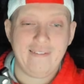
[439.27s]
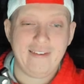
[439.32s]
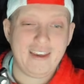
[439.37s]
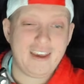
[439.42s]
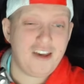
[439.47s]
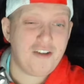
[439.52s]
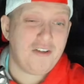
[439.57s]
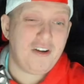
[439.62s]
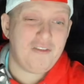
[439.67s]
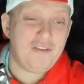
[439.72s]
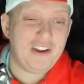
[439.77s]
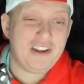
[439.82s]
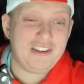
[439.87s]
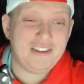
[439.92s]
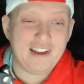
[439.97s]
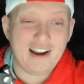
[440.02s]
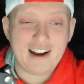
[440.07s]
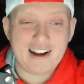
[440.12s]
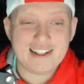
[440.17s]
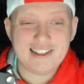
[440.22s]
even if it
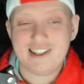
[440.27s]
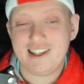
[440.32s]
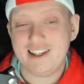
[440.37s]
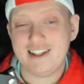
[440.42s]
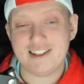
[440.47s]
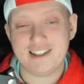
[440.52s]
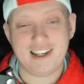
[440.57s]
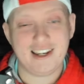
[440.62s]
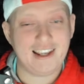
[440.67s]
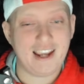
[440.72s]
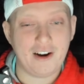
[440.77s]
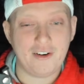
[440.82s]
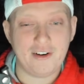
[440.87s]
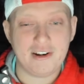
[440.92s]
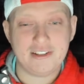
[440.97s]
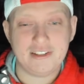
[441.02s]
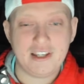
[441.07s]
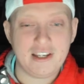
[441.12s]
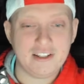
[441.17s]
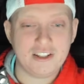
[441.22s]
does, he isn't
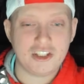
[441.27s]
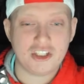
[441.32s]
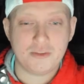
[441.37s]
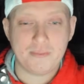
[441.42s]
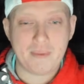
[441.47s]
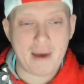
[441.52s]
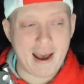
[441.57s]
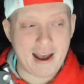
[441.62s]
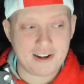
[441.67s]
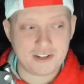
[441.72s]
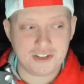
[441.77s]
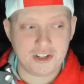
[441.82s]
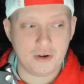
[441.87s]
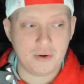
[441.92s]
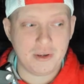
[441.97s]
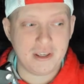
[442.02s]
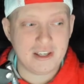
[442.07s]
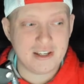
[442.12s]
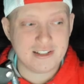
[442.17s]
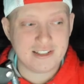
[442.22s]
guaranteed to smash, so
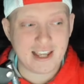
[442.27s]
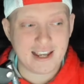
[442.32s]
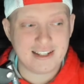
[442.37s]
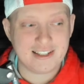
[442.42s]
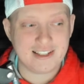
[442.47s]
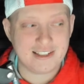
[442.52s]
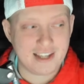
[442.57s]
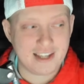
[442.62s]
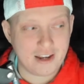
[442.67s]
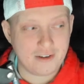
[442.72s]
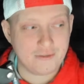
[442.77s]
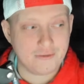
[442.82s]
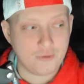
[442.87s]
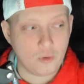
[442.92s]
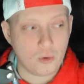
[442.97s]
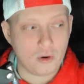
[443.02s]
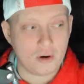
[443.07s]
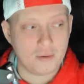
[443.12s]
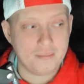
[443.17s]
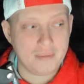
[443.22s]
he is a sit
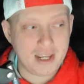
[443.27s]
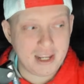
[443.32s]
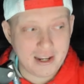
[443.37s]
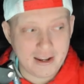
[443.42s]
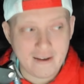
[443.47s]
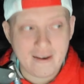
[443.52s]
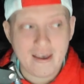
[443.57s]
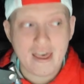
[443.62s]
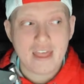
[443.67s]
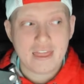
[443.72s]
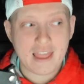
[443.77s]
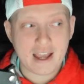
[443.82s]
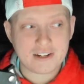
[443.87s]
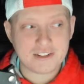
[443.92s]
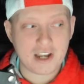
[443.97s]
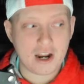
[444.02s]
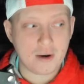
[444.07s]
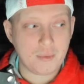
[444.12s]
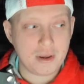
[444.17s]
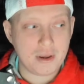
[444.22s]
for me.
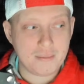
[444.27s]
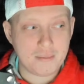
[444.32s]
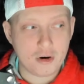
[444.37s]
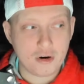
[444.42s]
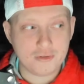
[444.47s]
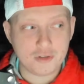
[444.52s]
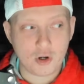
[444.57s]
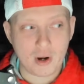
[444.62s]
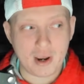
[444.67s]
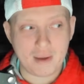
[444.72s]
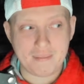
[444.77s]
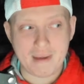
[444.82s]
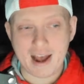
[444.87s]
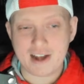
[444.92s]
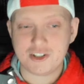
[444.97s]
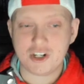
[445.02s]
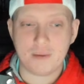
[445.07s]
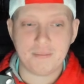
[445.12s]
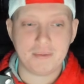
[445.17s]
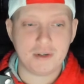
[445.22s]
Next up, we move to a
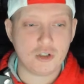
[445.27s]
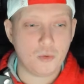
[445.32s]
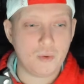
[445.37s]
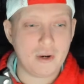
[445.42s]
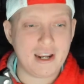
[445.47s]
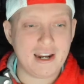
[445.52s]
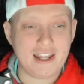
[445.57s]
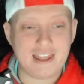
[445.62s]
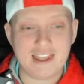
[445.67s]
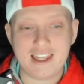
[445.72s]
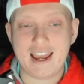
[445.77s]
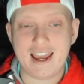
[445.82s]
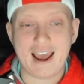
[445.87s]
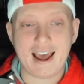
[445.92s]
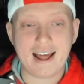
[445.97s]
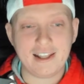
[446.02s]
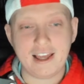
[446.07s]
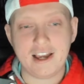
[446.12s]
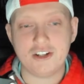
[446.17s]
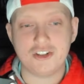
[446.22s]
matchup between the
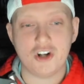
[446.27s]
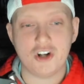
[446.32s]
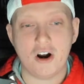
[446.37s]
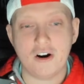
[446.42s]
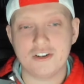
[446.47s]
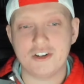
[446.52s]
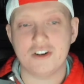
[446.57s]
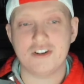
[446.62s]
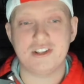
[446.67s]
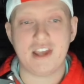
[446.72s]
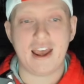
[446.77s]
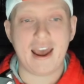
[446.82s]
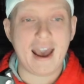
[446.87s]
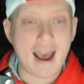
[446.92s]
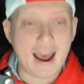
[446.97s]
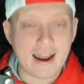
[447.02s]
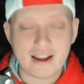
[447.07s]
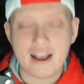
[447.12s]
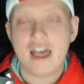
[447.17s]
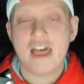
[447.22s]
LA Chargers
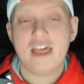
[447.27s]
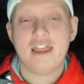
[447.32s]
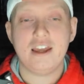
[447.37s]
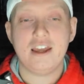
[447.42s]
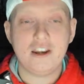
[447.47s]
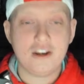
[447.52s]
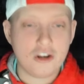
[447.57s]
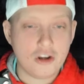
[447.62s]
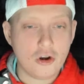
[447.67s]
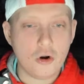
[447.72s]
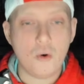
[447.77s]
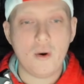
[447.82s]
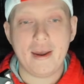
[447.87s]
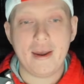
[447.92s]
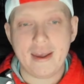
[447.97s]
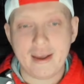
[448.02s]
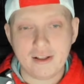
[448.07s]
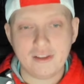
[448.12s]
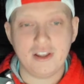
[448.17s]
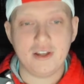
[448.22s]
at the New
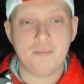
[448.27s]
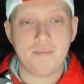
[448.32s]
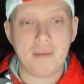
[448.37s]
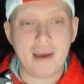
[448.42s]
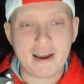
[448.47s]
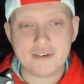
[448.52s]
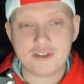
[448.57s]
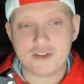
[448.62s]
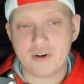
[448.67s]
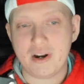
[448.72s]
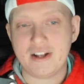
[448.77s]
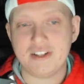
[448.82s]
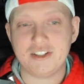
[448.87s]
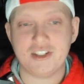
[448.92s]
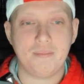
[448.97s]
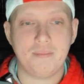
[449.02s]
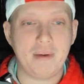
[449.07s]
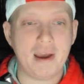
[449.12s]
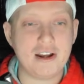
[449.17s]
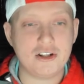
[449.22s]
England Patriots.
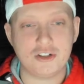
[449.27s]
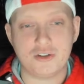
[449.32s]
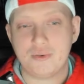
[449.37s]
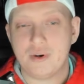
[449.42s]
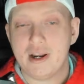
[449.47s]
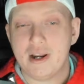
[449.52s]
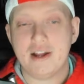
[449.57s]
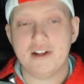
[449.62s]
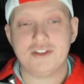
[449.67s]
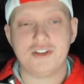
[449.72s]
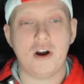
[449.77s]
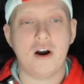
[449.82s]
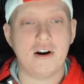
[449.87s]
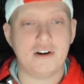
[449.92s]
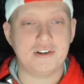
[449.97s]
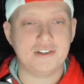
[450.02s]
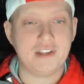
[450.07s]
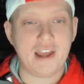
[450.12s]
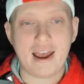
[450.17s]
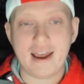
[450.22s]
The Patriots are
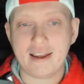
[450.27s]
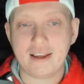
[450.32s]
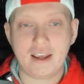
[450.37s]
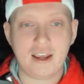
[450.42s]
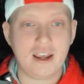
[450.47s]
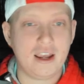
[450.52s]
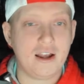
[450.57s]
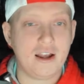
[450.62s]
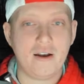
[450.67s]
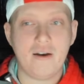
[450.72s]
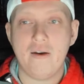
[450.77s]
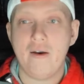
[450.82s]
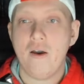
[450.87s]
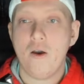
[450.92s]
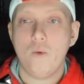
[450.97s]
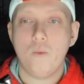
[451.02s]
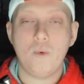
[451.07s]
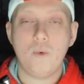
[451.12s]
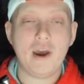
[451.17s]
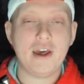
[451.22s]
tanking
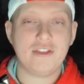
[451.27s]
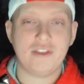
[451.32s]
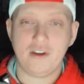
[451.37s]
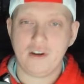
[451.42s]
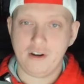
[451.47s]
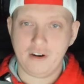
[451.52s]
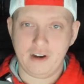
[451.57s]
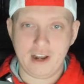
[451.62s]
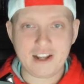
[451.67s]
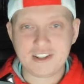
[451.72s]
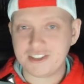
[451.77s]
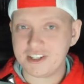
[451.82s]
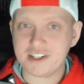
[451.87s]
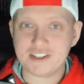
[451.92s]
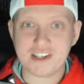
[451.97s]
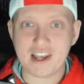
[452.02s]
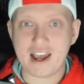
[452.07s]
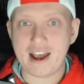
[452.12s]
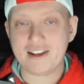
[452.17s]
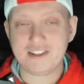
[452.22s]
with great
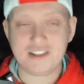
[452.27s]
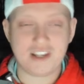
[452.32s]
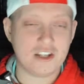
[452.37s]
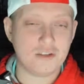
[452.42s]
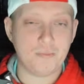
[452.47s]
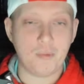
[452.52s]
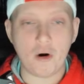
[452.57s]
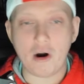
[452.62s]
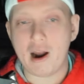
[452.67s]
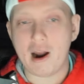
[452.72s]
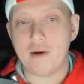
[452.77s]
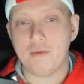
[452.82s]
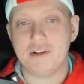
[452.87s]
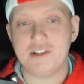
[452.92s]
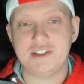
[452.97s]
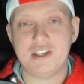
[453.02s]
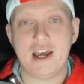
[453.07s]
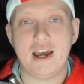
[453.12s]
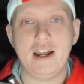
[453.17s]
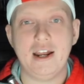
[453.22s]
success, as Borat would
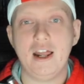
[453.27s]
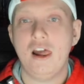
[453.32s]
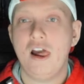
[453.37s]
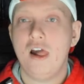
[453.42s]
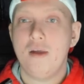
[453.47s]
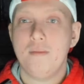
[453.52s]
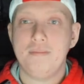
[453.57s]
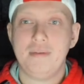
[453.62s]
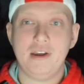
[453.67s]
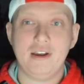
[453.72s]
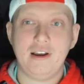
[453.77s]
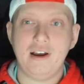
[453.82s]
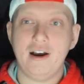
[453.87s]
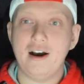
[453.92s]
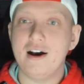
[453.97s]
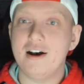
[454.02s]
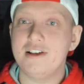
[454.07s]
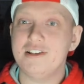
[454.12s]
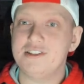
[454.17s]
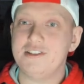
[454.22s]
say,
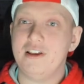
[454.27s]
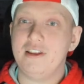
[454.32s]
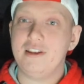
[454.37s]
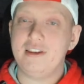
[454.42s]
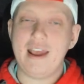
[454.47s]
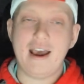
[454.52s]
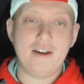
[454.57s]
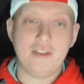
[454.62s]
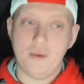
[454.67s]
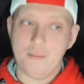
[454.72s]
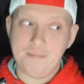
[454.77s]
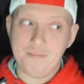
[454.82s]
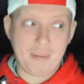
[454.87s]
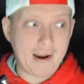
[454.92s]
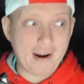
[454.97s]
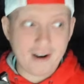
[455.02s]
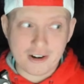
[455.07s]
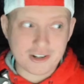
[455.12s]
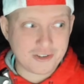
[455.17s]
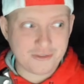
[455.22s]
because now the
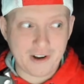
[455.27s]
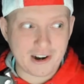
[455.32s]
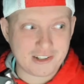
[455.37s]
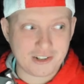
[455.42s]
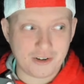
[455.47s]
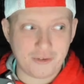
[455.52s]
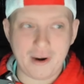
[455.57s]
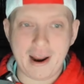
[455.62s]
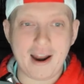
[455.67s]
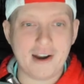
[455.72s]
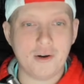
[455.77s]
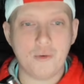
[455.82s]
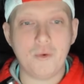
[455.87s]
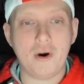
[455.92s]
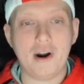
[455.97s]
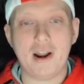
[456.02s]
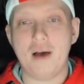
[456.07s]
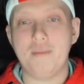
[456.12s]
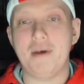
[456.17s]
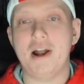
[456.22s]
Bears fucked around and
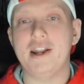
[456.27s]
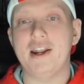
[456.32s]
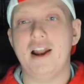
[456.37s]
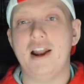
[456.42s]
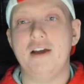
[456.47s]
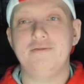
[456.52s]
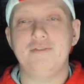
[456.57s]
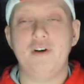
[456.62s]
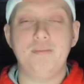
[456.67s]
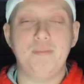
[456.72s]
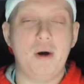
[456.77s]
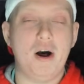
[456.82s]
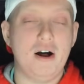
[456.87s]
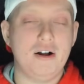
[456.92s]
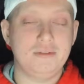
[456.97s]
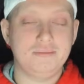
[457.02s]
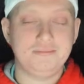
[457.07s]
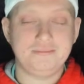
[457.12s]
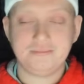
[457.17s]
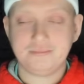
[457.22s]
won on Monday Night
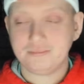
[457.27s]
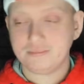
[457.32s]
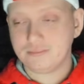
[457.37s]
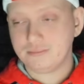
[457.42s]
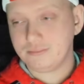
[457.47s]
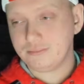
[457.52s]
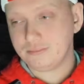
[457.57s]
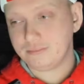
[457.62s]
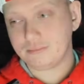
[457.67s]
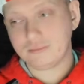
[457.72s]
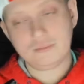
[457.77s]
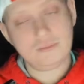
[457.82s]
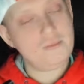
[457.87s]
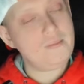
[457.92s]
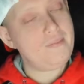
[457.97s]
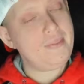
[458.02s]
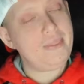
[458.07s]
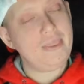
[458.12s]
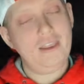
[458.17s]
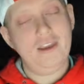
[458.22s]
Football
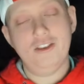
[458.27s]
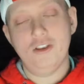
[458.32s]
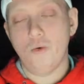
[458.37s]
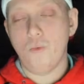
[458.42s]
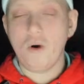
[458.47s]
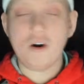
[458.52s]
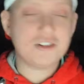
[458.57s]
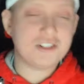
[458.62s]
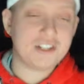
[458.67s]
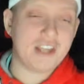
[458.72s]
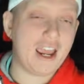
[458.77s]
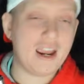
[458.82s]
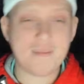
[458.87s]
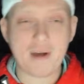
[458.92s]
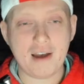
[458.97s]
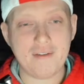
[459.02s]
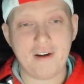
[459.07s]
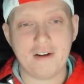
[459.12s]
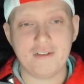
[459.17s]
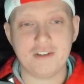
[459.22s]
in the worst game
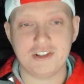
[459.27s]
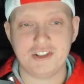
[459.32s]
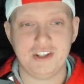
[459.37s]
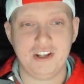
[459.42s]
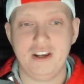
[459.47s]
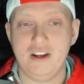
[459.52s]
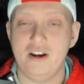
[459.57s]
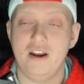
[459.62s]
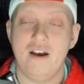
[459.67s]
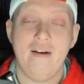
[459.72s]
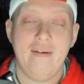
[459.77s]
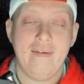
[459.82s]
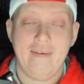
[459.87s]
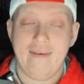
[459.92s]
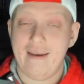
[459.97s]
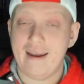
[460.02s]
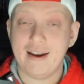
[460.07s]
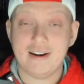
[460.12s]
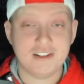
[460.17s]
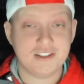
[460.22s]
I've ever seen,
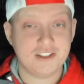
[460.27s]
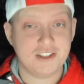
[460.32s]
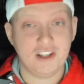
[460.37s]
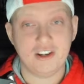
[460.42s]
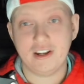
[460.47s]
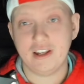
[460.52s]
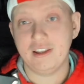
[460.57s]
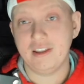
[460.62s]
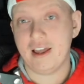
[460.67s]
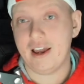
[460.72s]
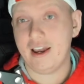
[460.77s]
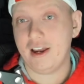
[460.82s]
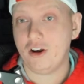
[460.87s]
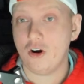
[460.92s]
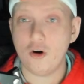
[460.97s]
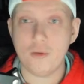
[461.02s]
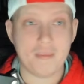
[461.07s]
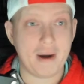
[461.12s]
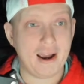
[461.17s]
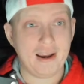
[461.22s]
and it's looking like,
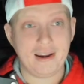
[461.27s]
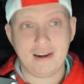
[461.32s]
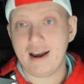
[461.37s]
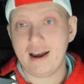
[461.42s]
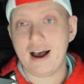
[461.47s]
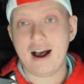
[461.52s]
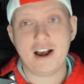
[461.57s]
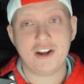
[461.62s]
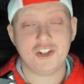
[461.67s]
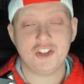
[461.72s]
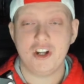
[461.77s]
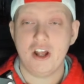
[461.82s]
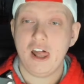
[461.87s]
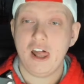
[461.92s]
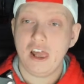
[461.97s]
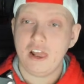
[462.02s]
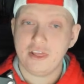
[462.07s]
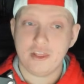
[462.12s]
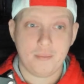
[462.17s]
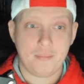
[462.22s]
oh my gosh,
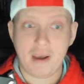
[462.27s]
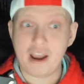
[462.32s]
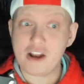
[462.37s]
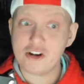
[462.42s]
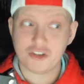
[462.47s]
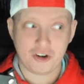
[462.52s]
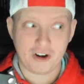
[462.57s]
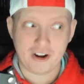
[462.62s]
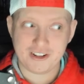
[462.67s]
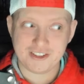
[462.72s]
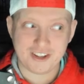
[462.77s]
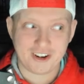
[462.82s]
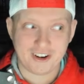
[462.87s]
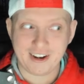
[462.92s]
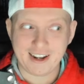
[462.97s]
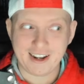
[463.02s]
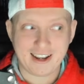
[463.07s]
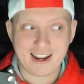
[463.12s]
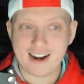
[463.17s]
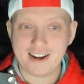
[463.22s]
the Patriots are
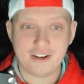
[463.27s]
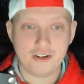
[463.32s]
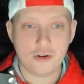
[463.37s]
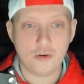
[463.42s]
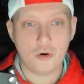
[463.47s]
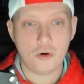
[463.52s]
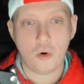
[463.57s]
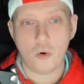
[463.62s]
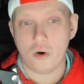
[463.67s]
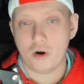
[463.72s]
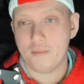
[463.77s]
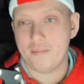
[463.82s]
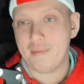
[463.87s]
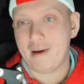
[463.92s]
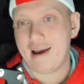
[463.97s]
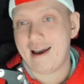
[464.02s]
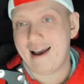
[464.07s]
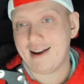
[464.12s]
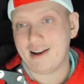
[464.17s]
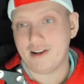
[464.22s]
going to get a new
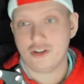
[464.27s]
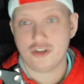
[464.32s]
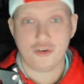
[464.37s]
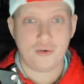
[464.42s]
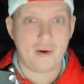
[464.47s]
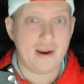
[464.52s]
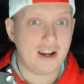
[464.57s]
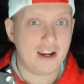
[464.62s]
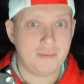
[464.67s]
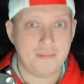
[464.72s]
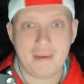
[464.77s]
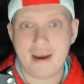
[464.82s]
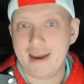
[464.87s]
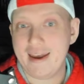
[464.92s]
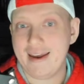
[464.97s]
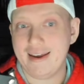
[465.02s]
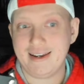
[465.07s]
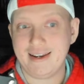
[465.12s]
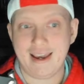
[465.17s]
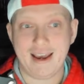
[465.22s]
quarterback, Drake
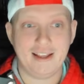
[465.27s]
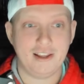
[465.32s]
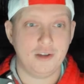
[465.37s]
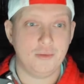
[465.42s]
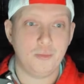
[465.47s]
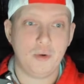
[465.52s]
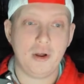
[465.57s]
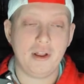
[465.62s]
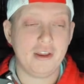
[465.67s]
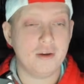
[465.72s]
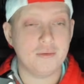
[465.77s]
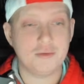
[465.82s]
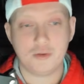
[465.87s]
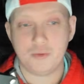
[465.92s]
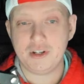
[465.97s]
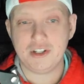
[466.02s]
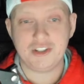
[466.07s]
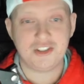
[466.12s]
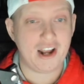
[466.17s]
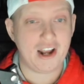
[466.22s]
May, Caleb Williams,
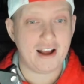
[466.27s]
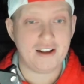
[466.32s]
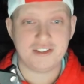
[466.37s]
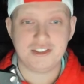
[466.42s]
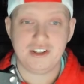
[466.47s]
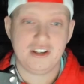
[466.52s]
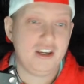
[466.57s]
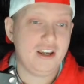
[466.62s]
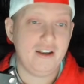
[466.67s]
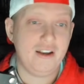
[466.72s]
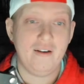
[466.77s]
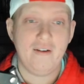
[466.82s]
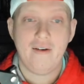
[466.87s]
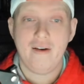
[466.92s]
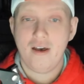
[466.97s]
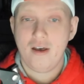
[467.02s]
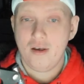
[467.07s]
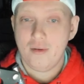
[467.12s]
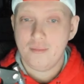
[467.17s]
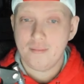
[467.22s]
we shall see.
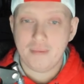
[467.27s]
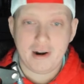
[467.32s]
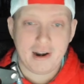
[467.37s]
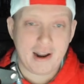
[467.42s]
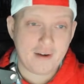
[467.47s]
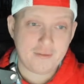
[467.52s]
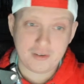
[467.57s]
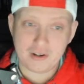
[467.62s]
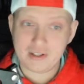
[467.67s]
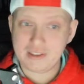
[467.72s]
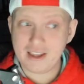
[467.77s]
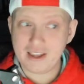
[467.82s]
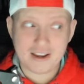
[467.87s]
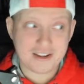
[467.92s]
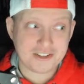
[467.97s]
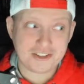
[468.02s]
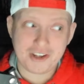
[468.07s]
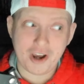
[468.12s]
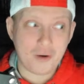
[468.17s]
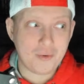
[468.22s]
But
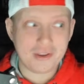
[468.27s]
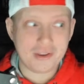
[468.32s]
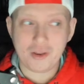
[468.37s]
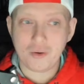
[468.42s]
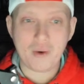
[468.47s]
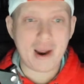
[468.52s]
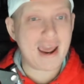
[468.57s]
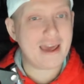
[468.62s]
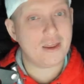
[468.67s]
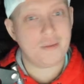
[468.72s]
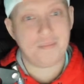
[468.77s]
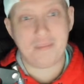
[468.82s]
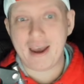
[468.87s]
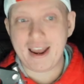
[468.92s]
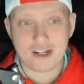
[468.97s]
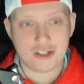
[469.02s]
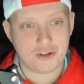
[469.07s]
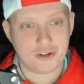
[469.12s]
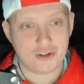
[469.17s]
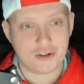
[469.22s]
everything's going the way of the
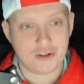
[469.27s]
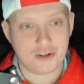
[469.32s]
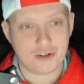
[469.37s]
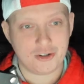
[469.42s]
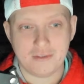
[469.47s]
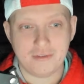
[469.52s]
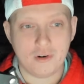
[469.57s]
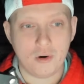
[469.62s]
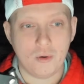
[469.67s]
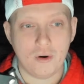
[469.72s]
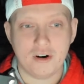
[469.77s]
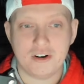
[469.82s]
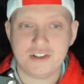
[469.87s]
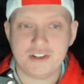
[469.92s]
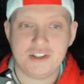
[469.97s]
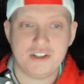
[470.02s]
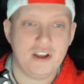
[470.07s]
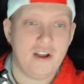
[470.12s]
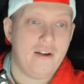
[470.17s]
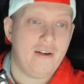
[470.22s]
Patriots, of course.